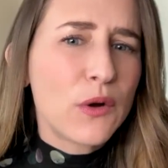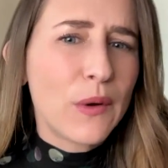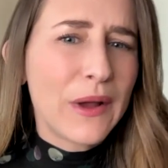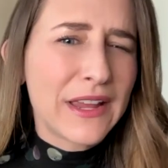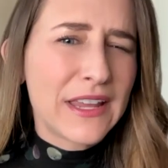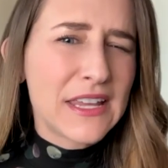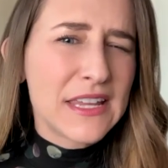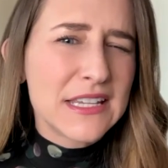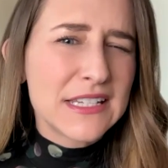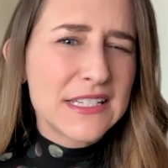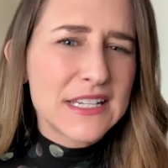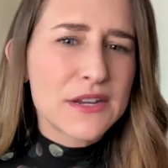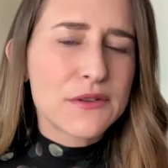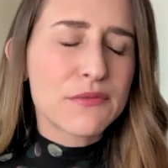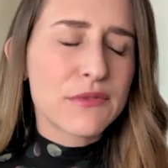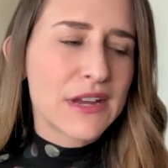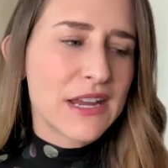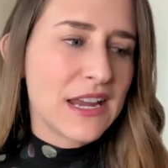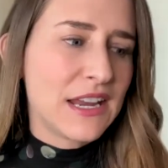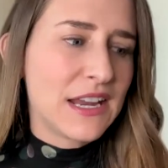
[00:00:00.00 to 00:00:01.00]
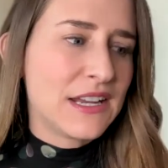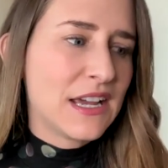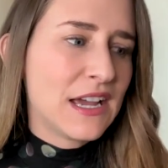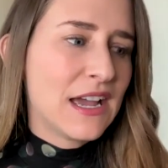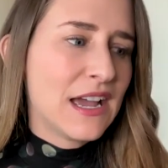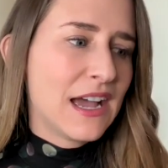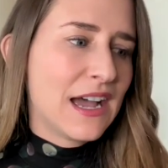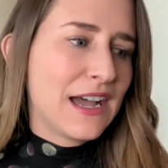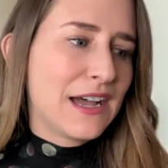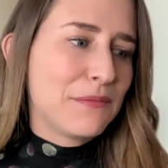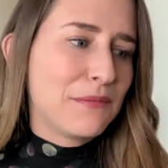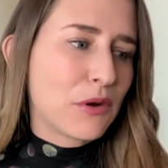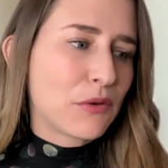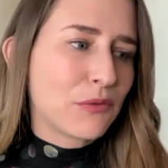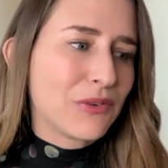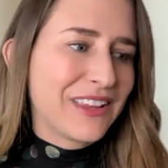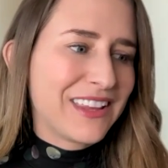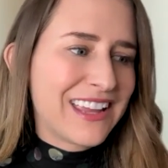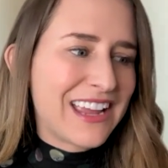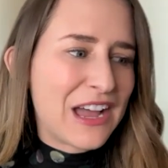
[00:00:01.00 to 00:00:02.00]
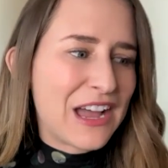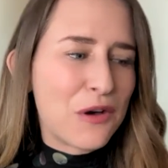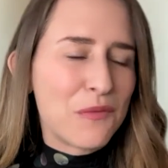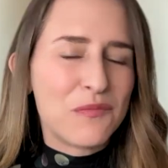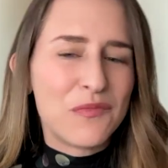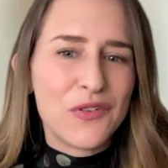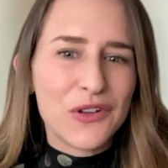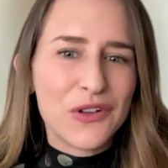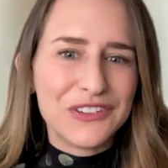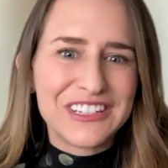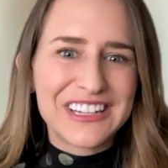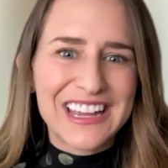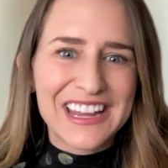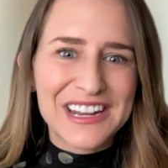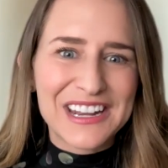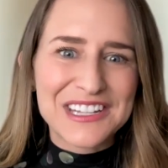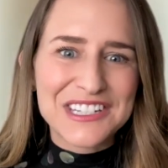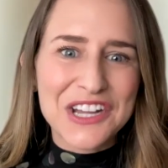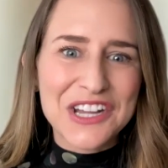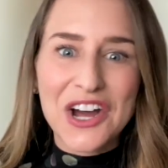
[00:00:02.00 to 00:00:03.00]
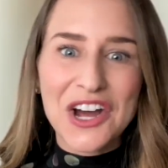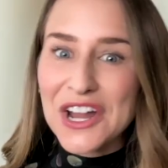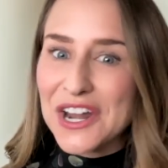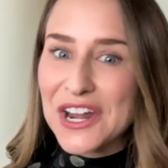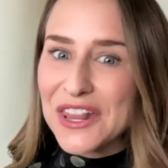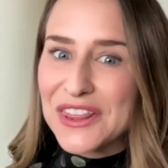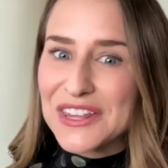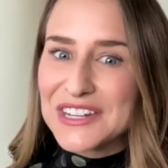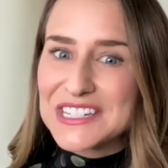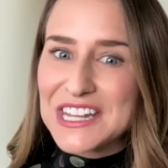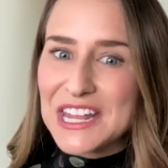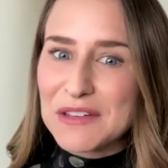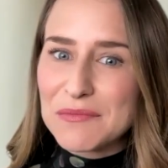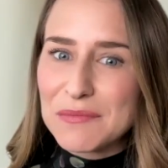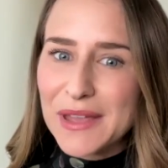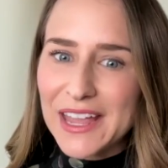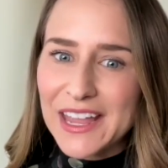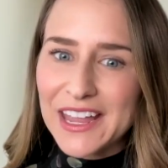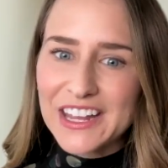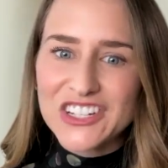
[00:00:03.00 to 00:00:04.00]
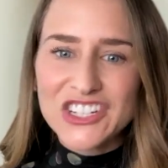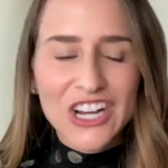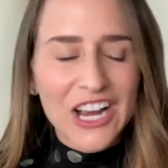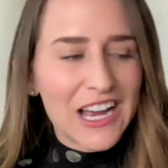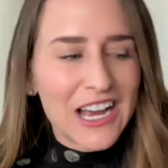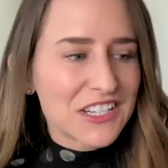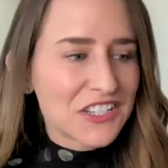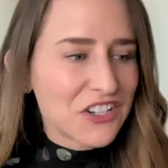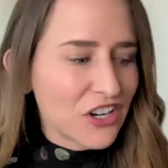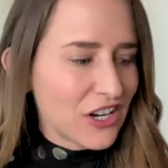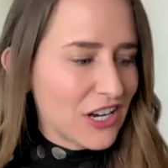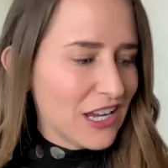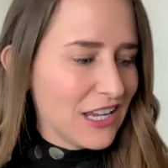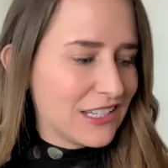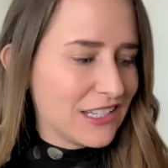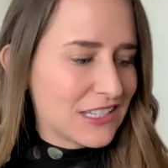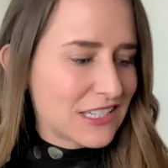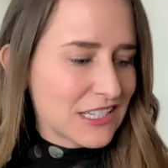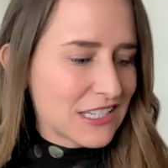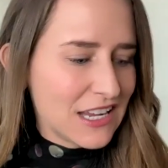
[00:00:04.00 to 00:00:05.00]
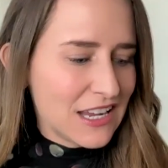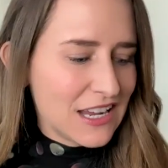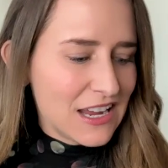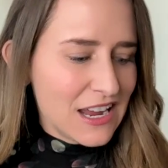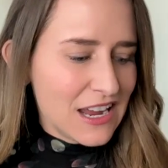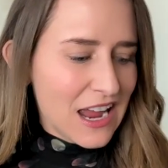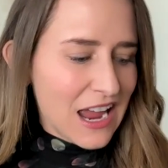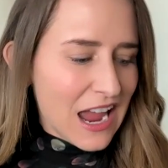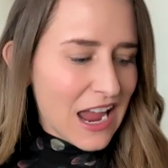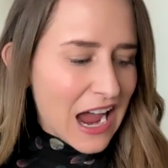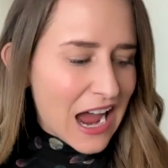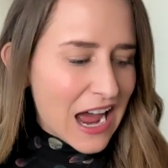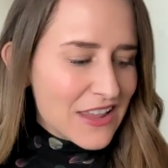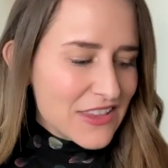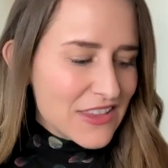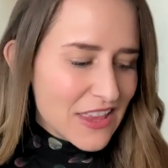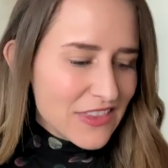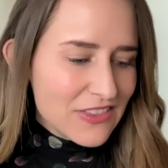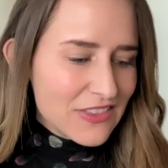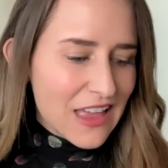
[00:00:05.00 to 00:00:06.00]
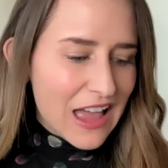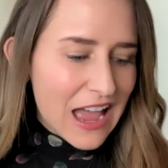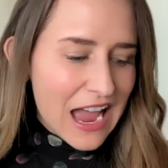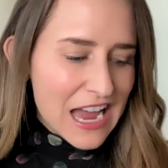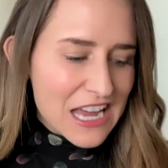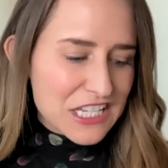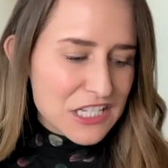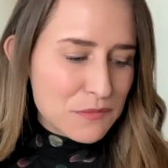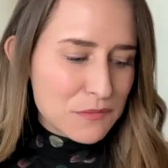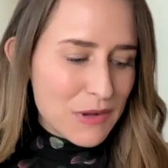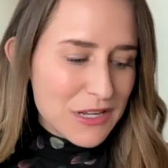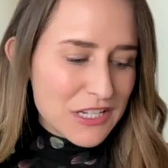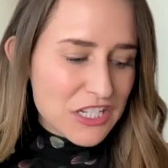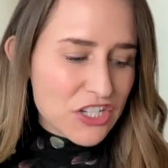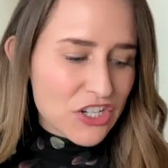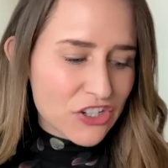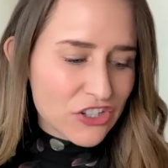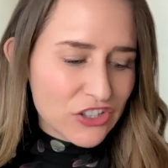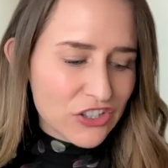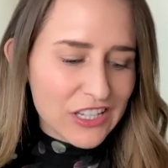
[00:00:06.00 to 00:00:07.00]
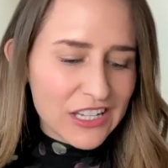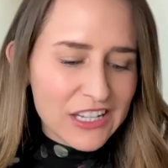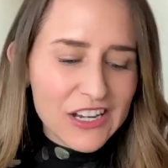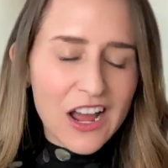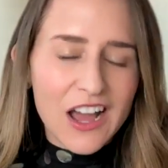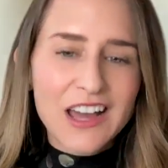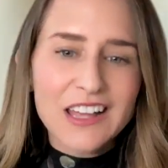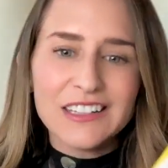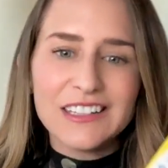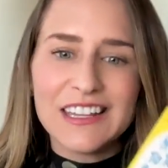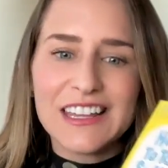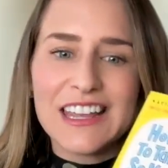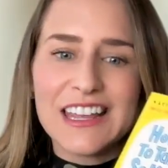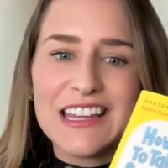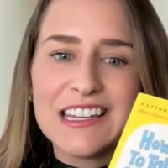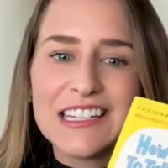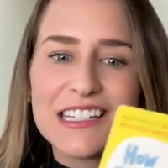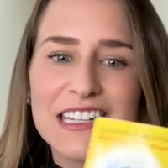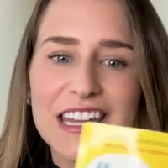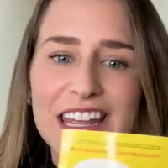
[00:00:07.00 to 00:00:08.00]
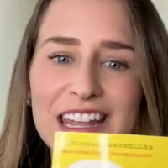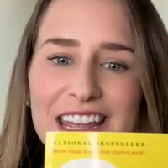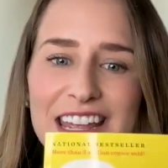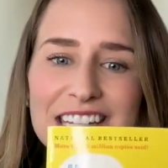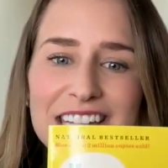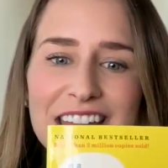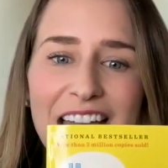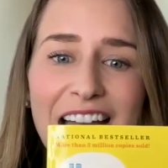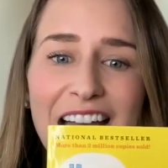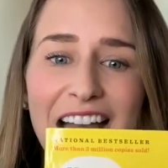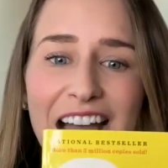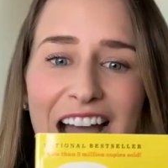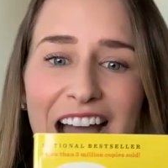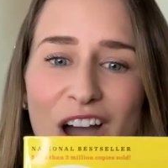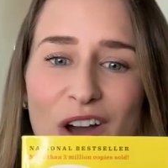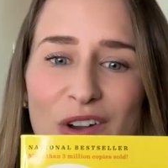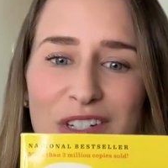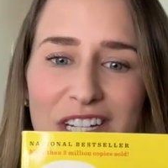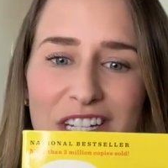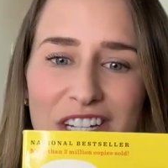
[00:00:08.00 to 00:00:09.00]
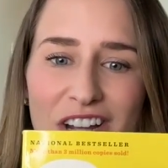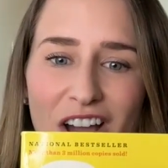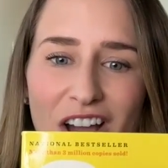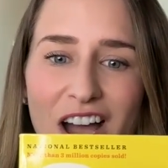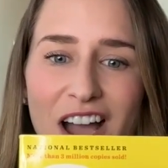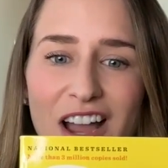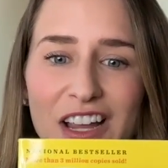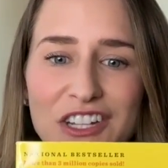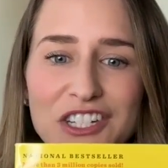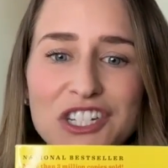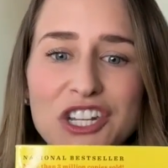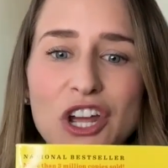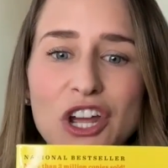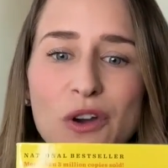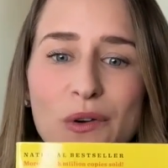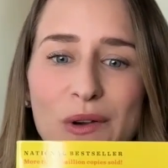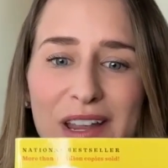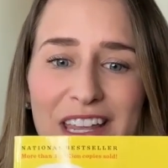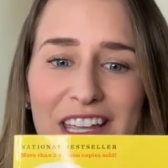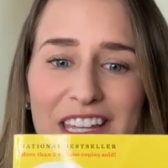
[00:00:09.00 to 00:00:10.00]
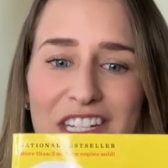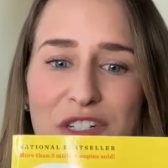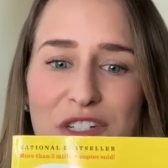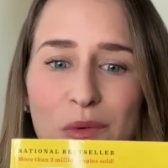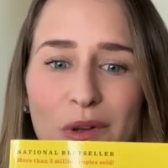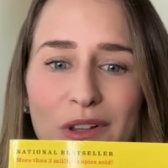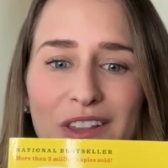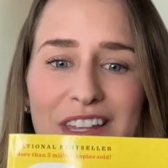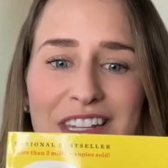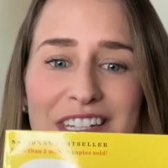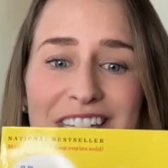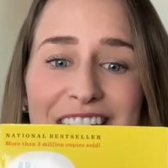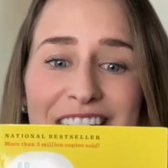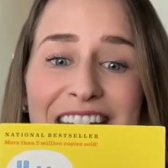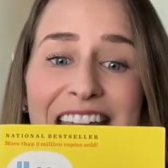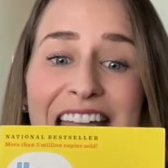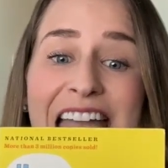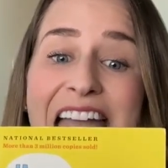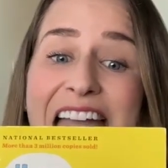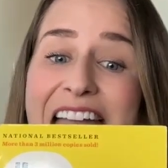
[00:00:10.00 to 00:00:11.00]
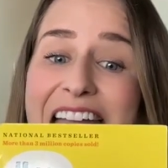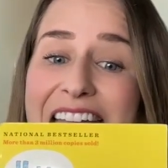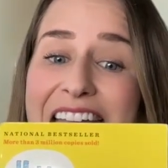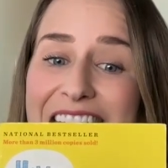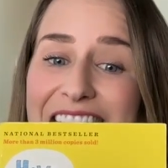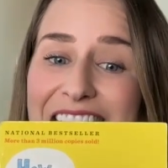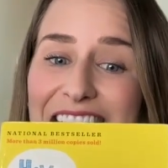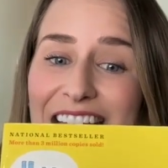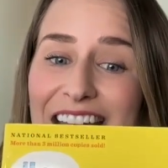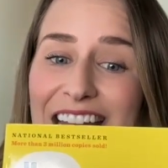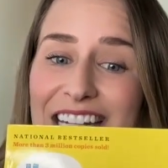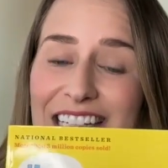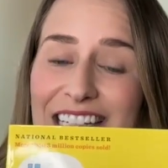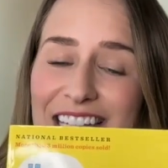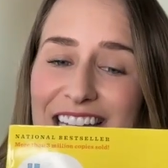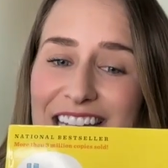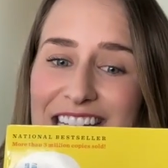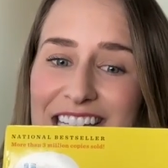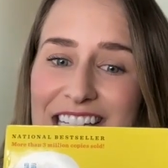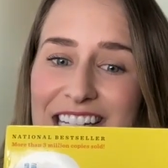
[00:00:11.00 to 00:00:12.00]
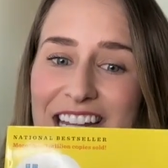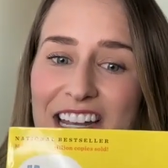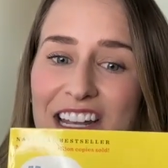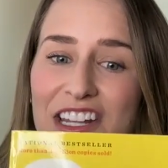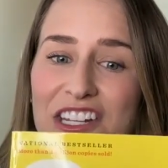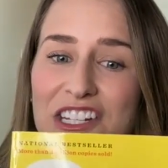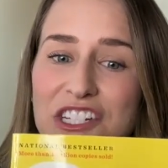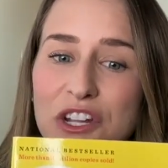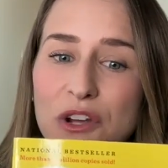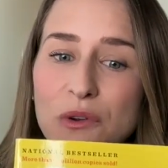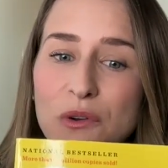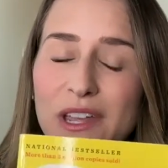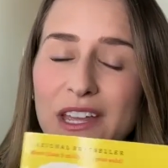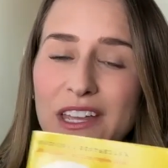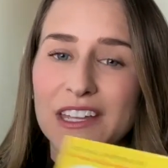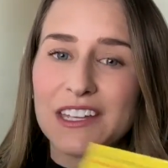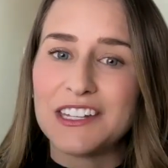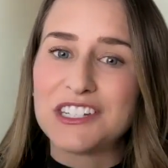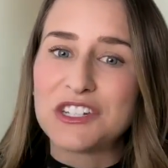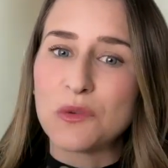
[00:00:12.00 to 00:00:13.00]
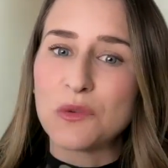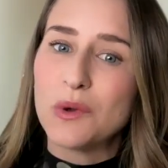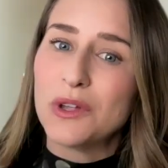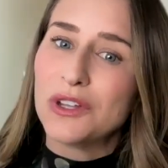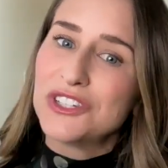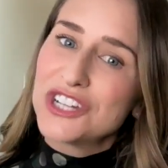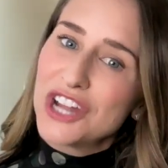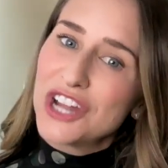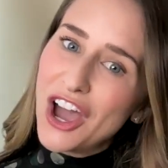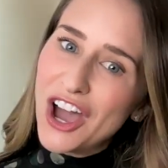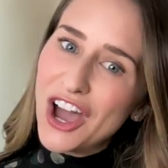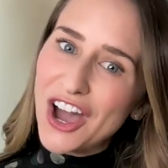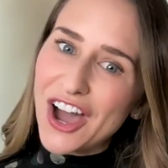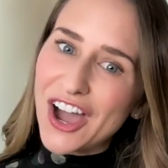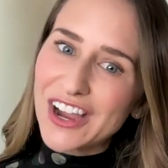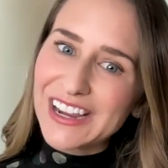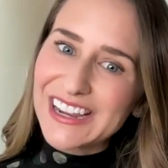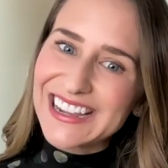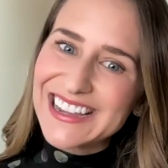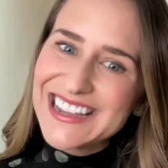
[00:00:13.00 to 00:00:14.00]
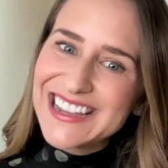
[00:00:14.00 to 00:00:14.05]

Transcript: quick, easy read, but really helpful to get us on the same page as our kids. And then last, but certainly not least, is How to Talk So Kids Will Listen and Listen So Kids Will Talk.